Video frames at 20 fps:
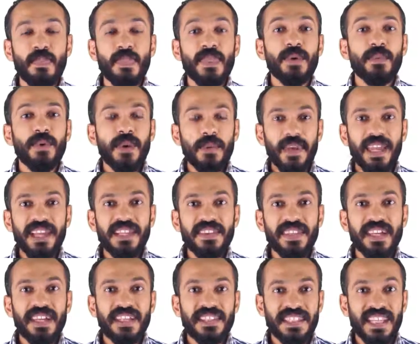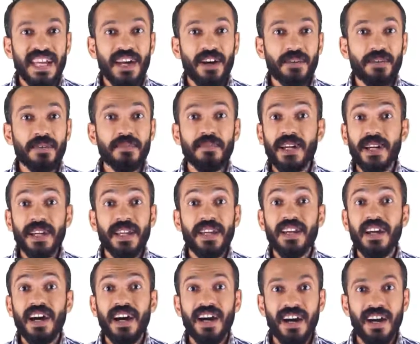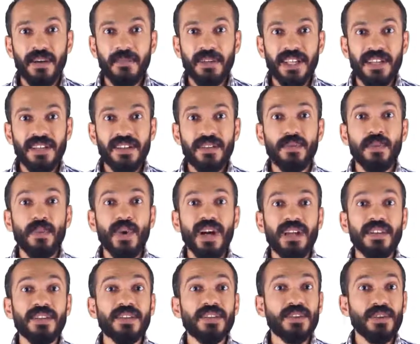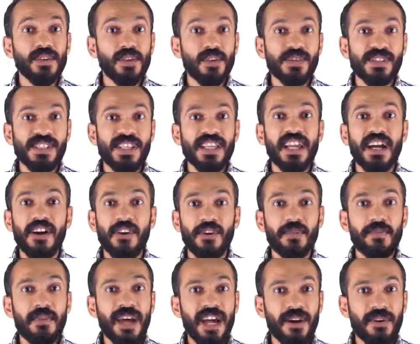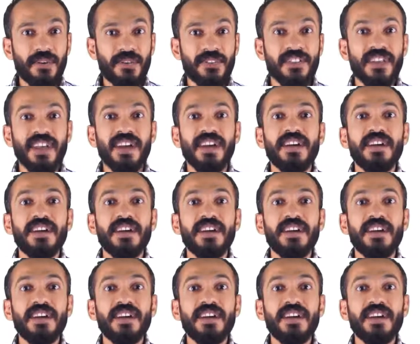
We make that sound by humming while closing our mouth.